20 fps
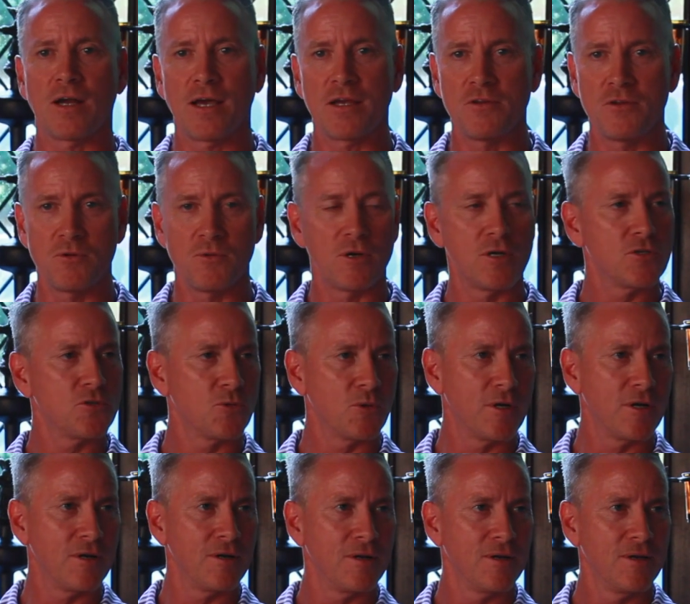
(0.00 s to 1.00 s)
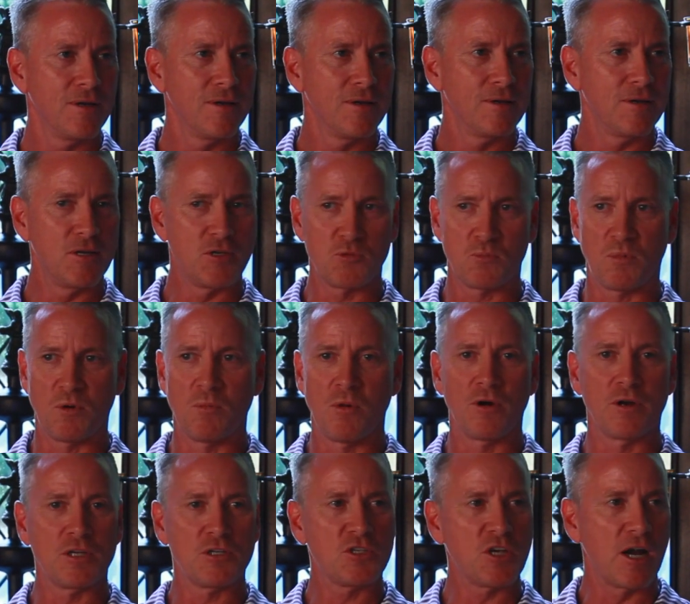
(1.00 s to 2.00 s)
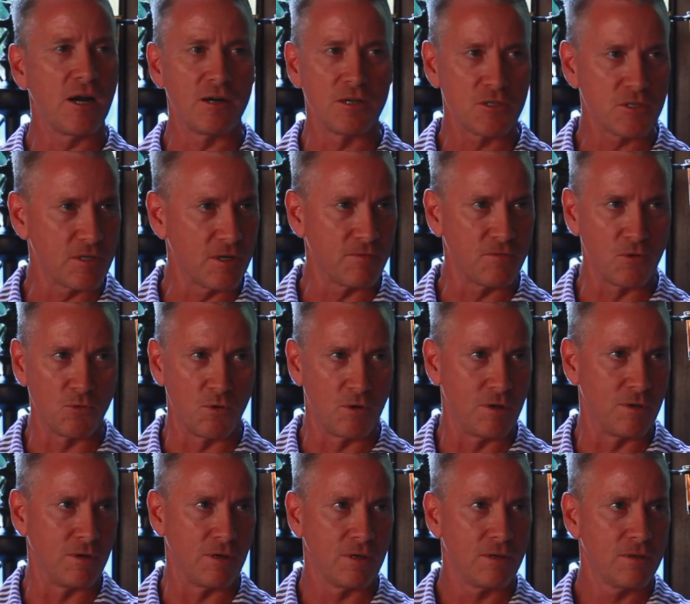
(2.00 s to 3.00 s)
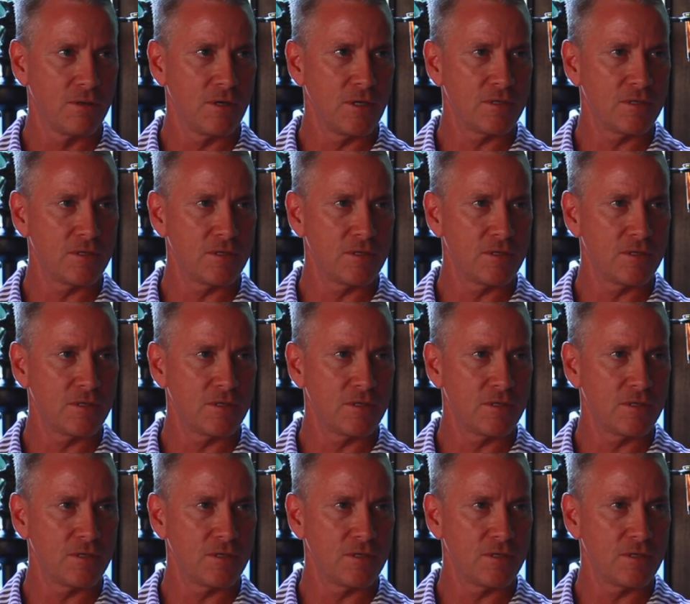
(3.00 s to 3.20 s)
of what I do on Twitter is promoting charity stuff that we're doing.